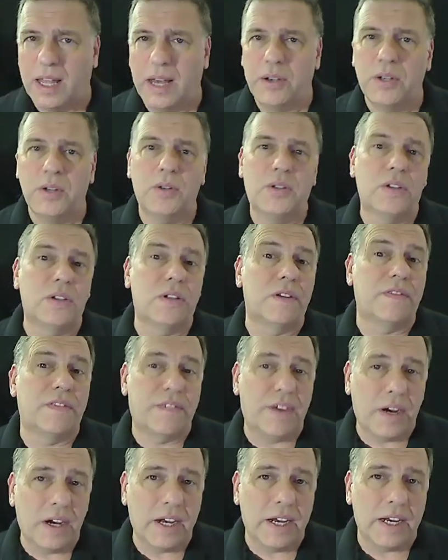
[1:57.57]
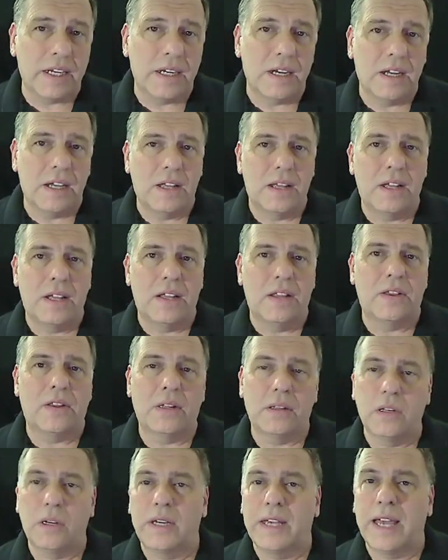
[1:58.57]
you to define the
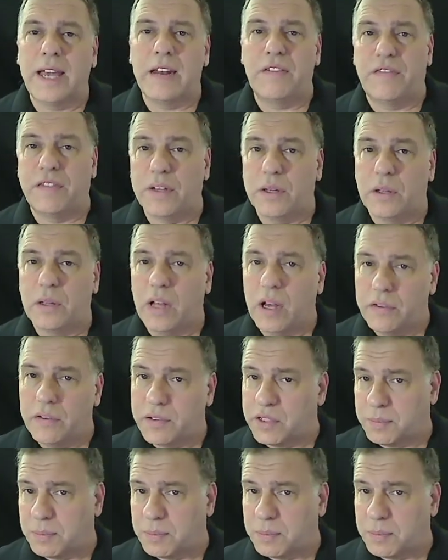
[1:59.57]
look and feel of a